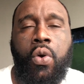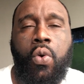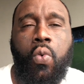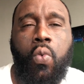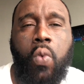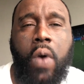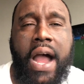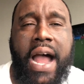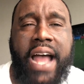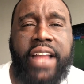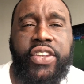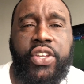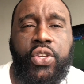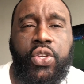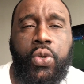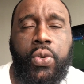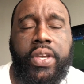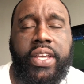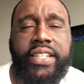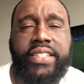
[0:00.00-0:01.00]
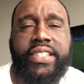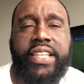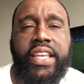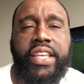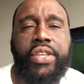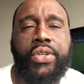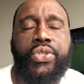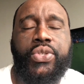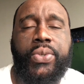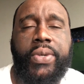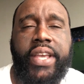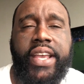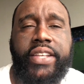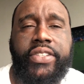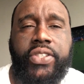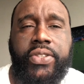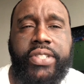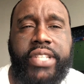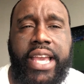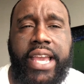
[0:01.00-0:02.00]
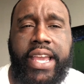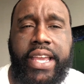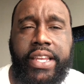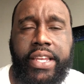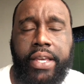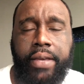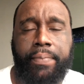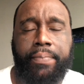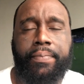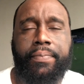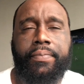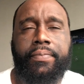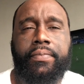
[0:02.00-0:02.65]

Why do you continue to entertain them?